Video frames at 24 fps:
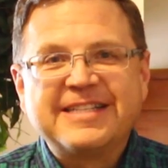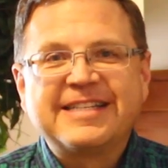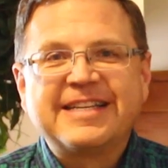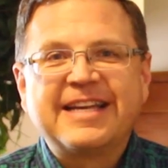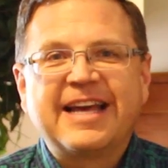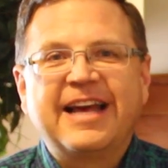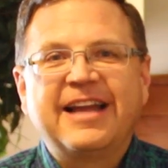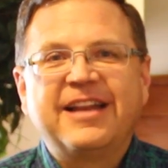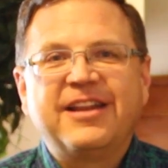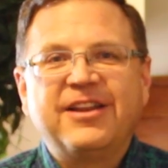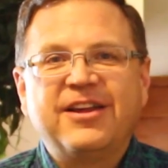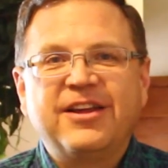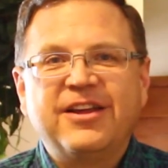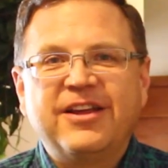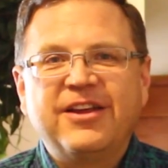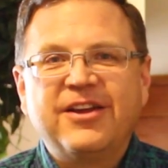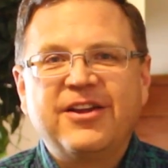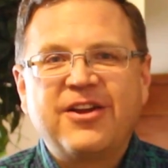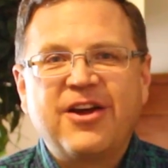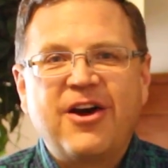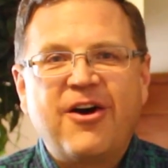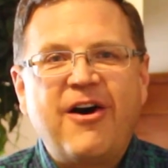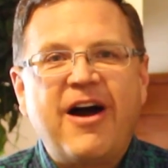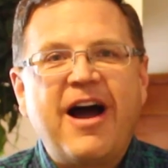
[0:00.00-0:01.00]
said,
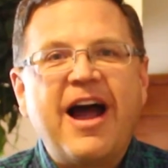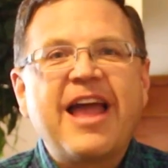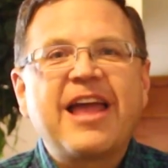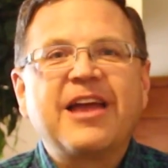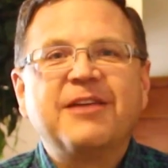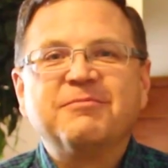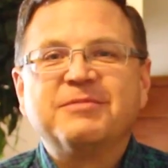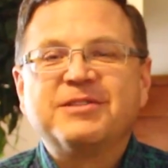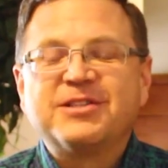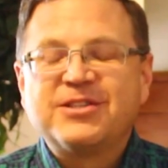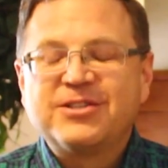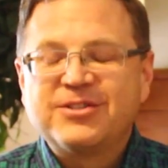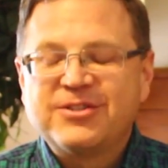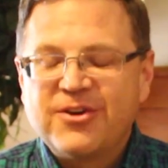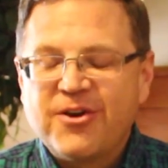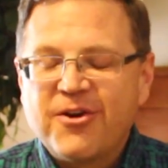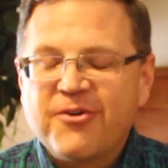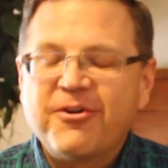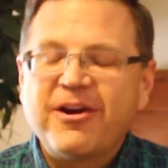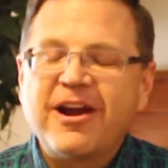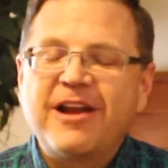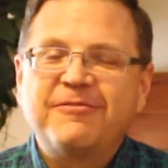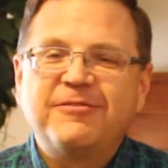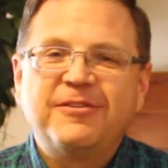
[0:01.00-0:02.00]
I am so
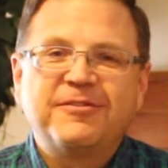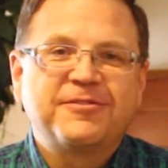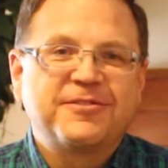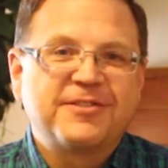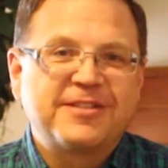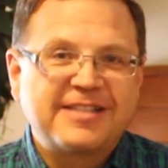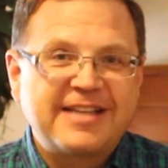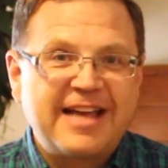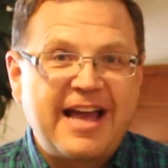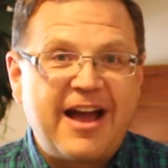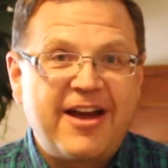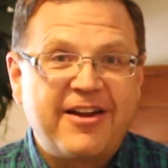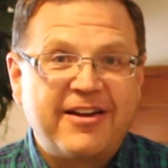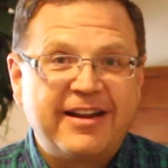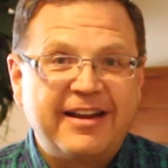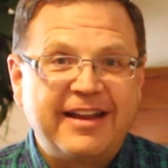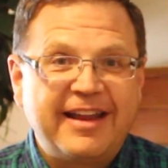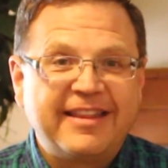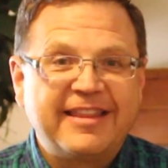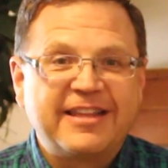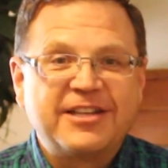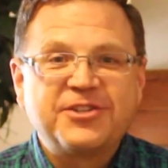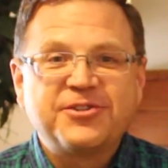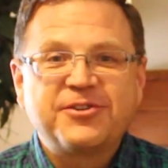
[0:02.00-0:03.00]
grateful for scouting
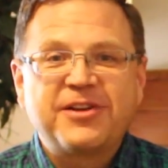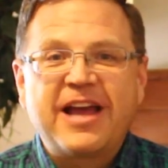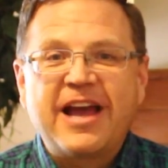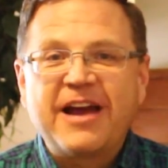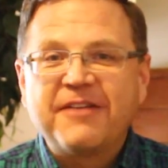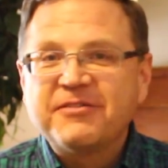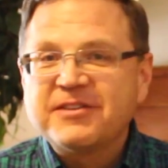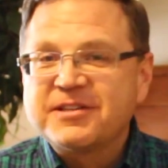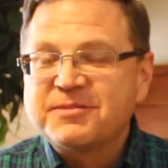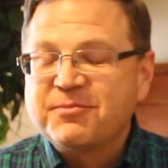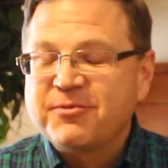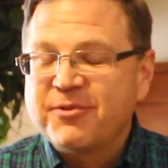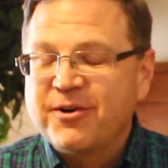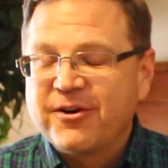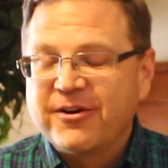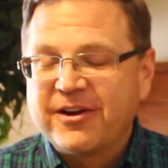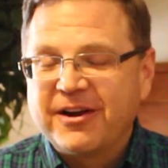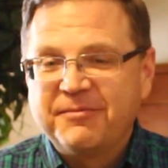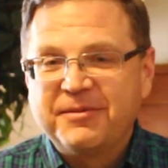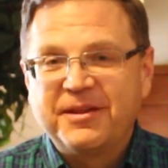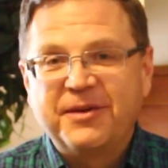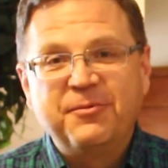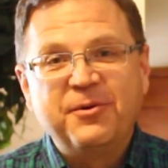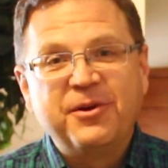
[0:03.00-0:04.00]
and that you have this
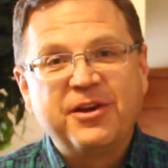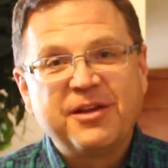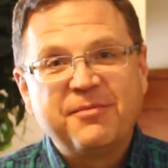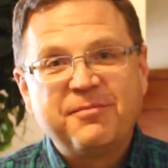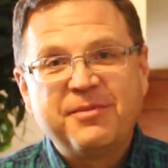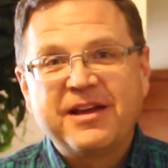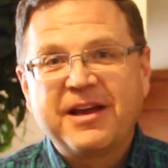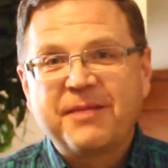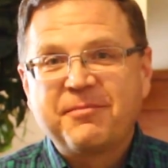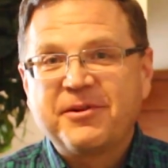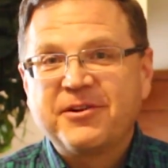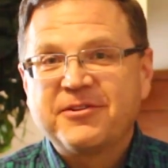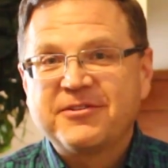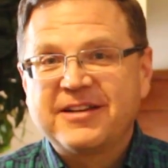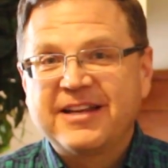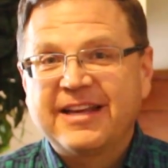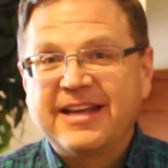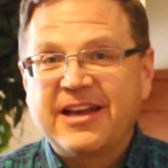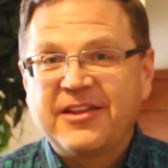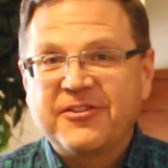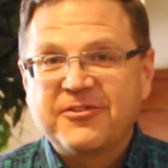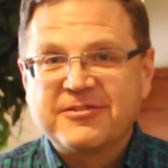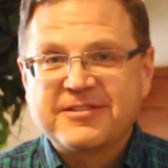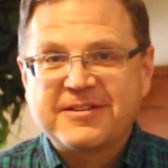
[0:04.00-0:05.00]
program that we could be up here
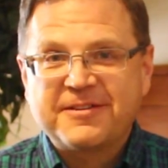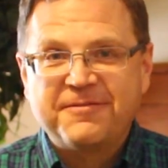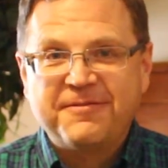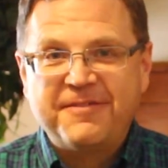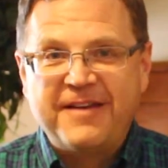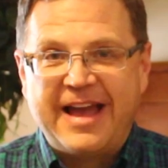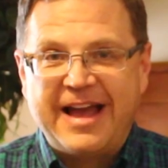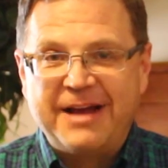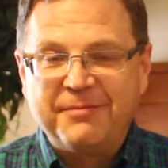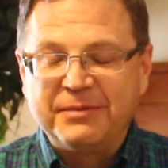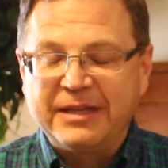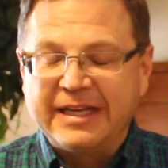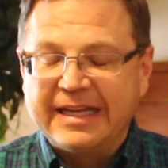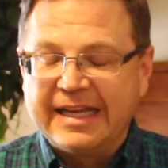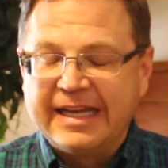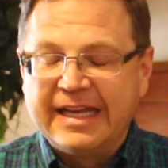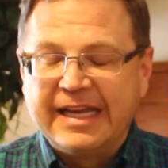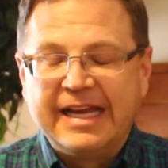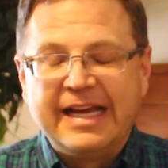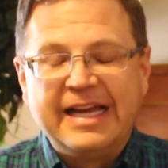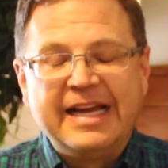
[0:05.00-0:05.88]
together as a family.